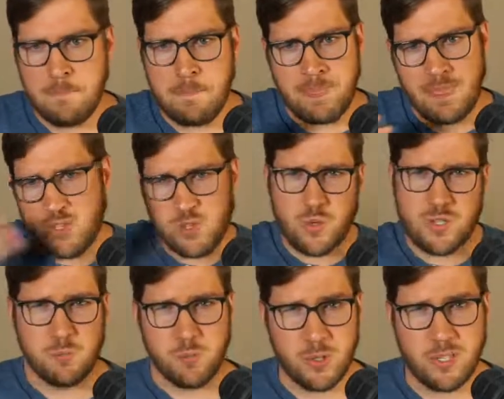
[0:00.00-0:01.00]
This is where some
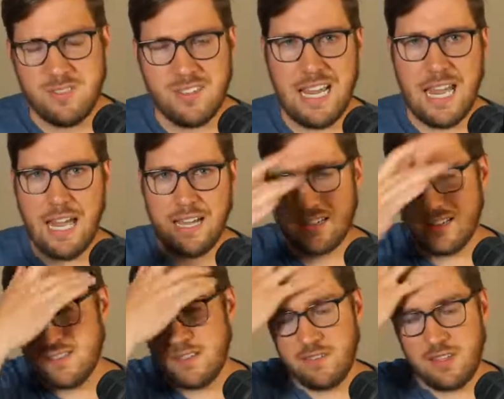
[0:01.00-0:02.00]
productivity hacks and
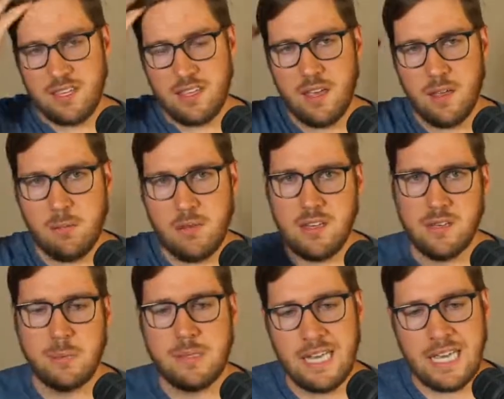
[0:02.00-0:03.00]
stuff can come into
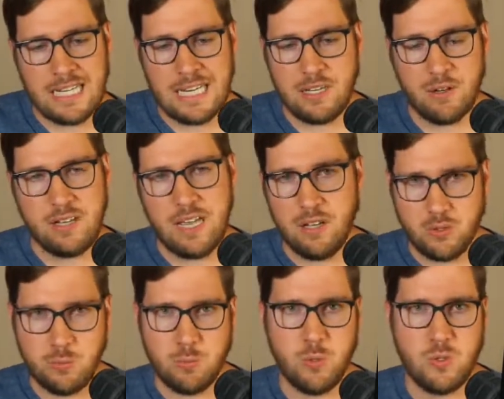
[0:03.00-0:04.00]
play. And I know Cal
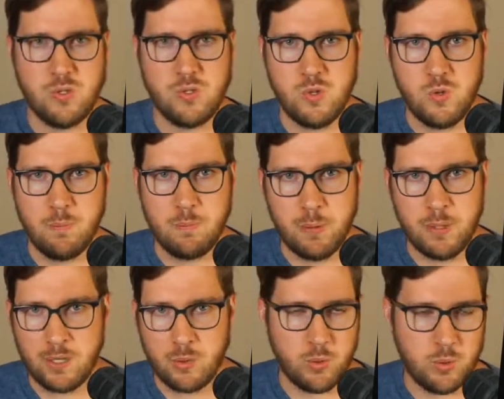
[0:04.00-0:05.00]
Newport's new book,
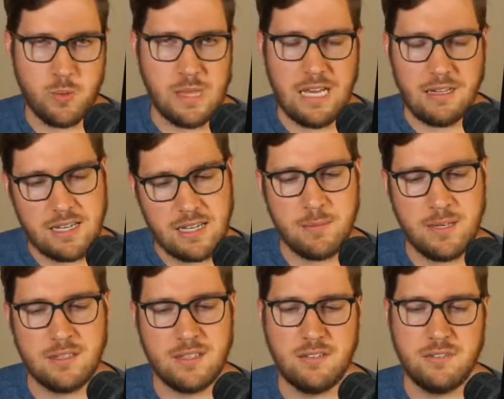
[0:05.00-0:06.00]
A World Without Email,
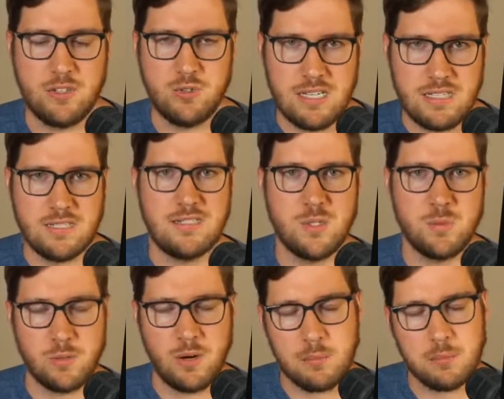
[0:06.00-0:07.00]
kind of addresses this
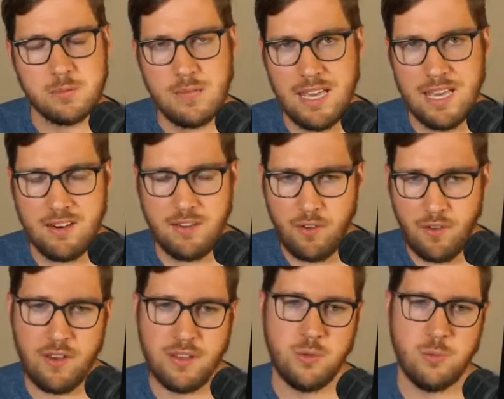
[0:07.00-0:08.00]
problem head
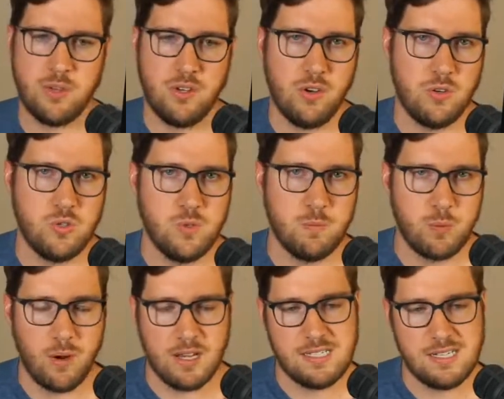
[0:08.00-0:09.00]
on in regard to
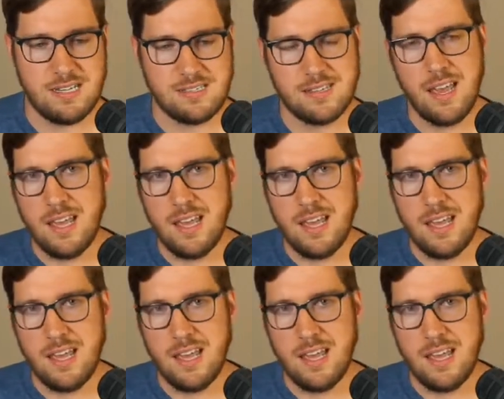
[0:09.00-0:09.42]
process.